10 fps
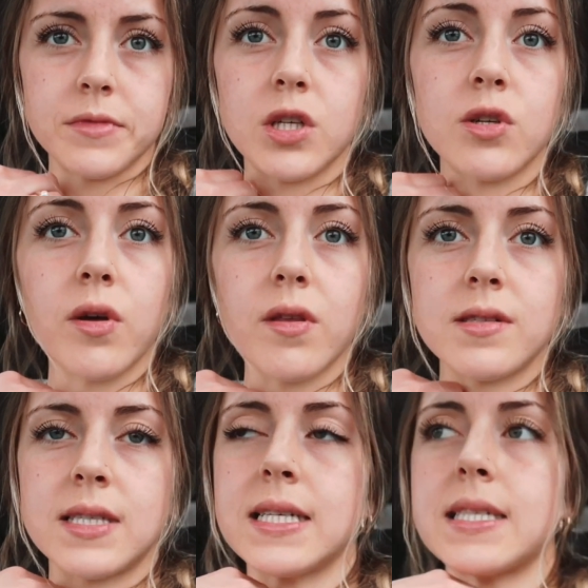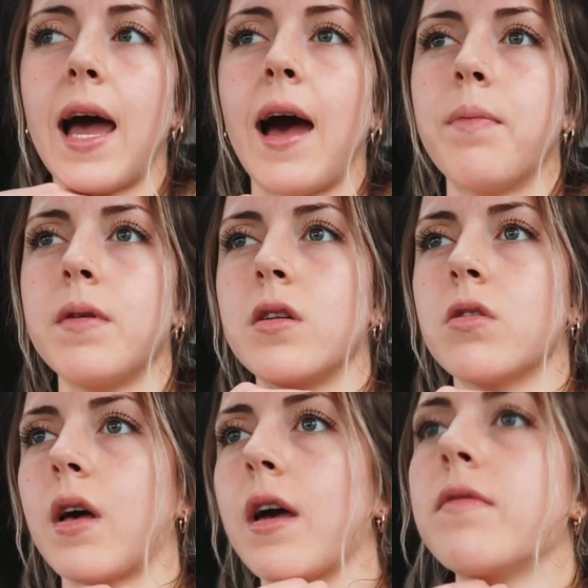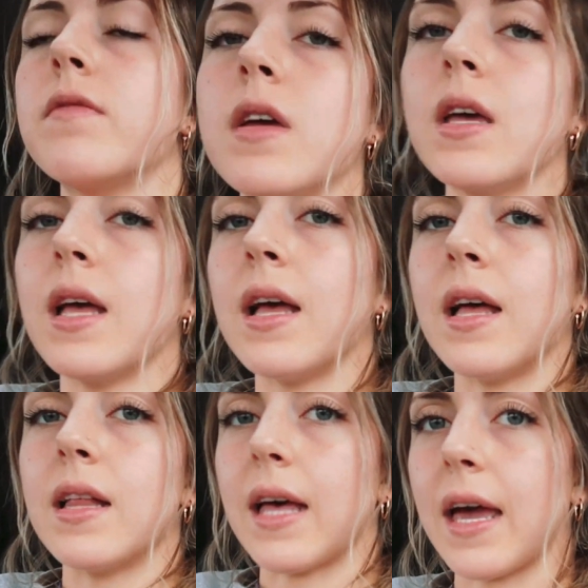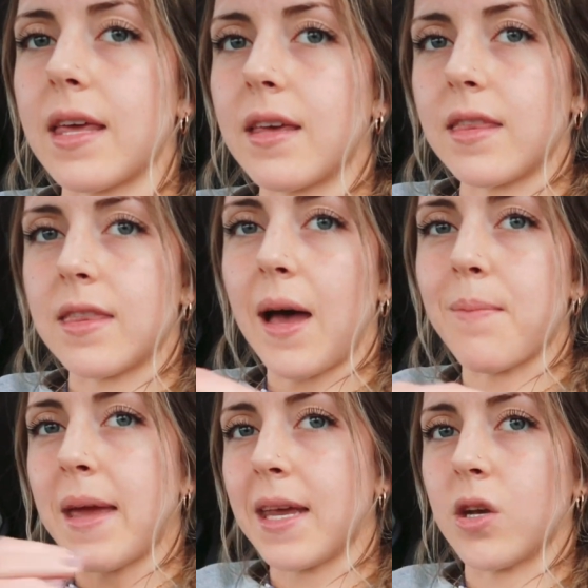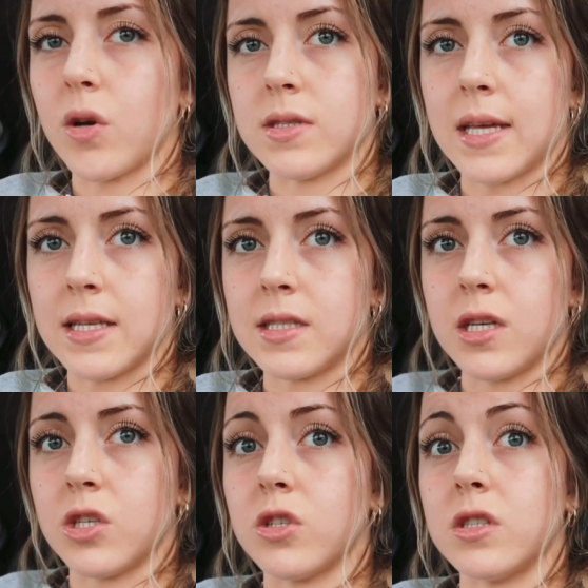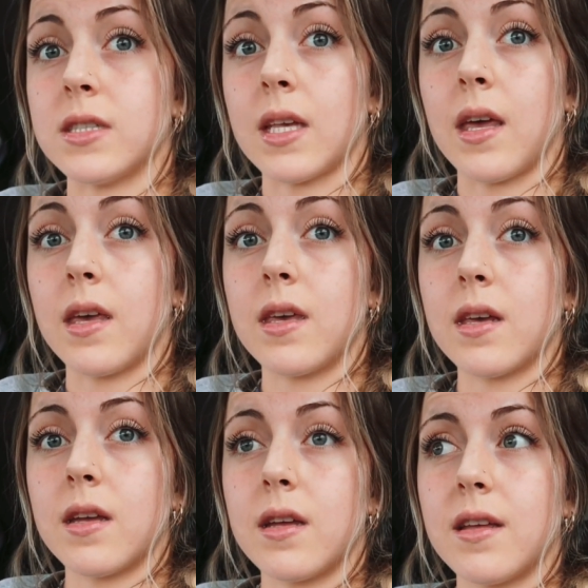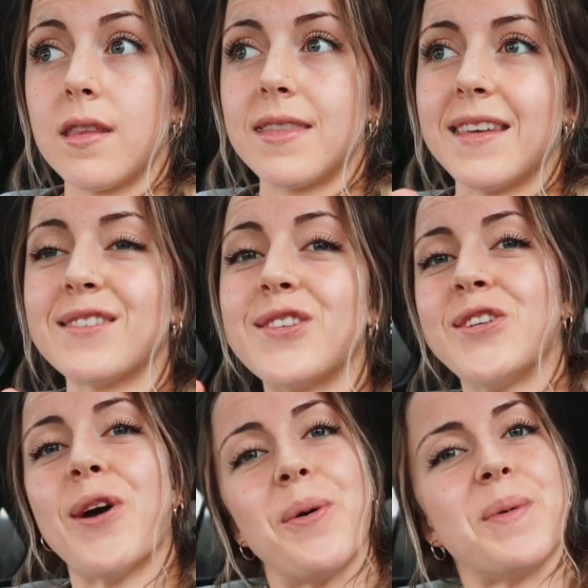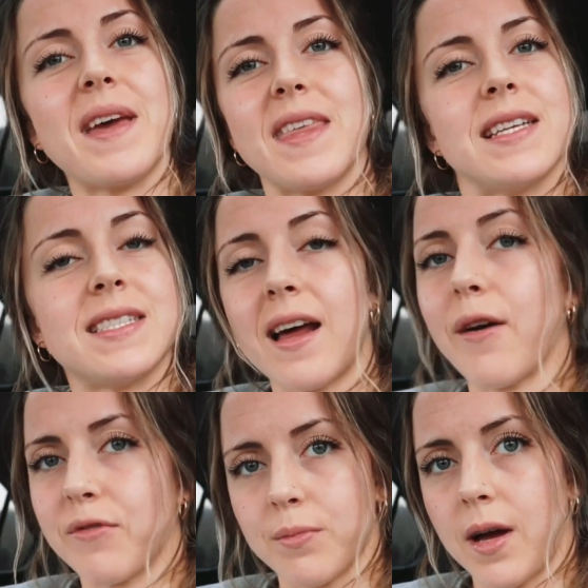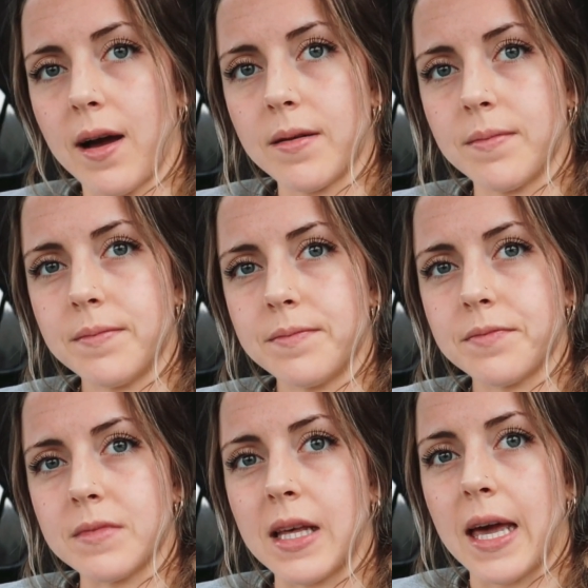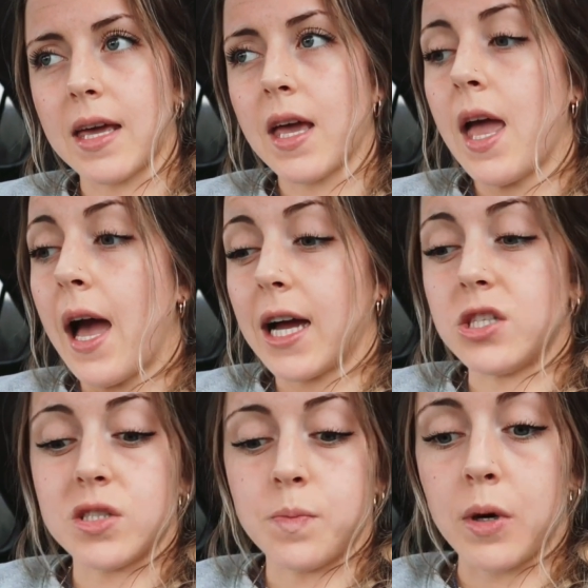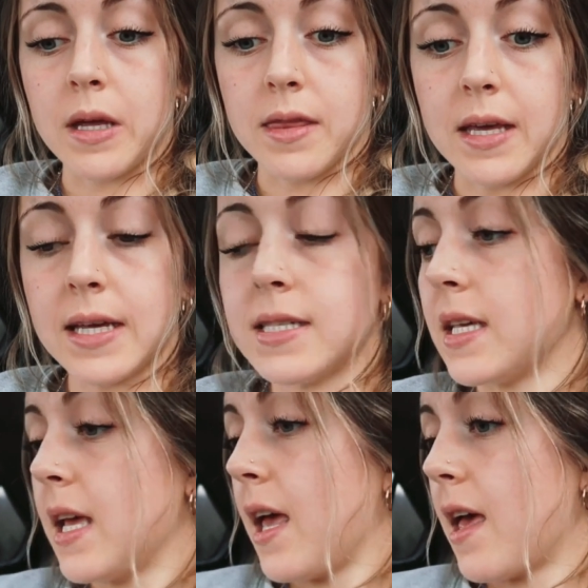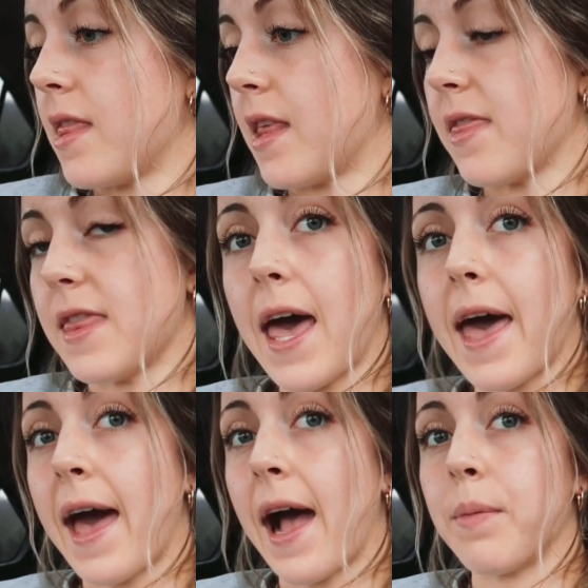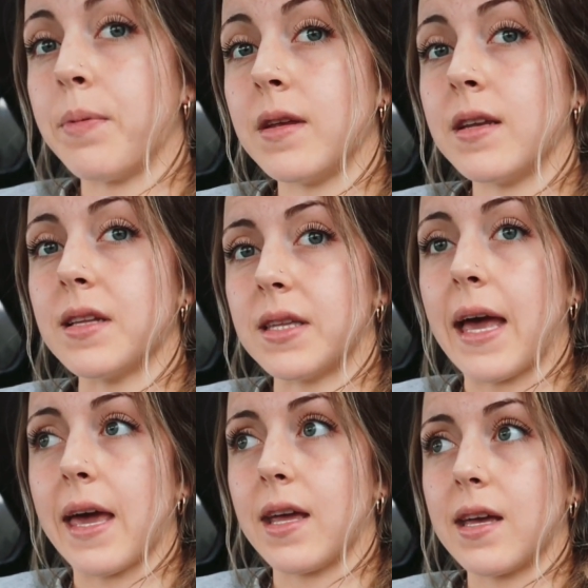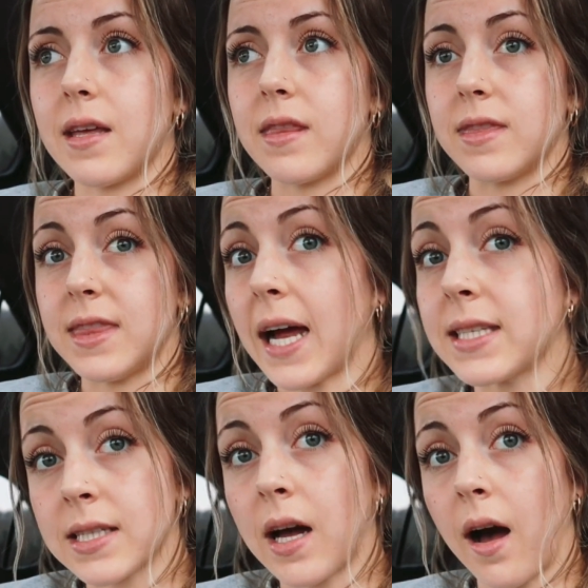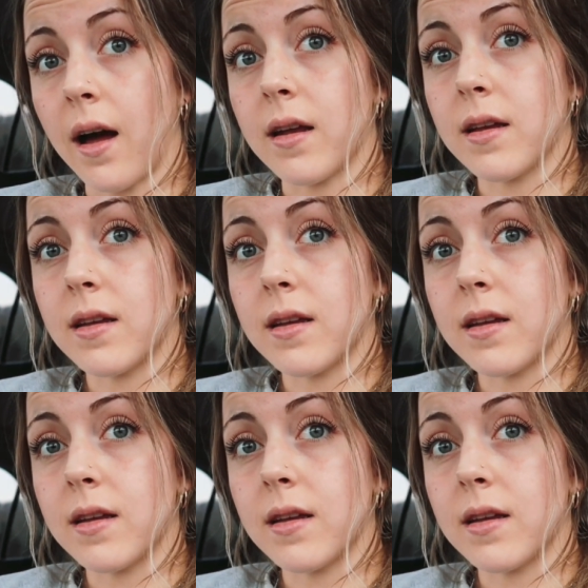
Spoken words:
You know those things that happen in your life, like, that make no sense, and you're just like, there's no way that's not from God. Like, I just prayed this and then that happened, like, that's God.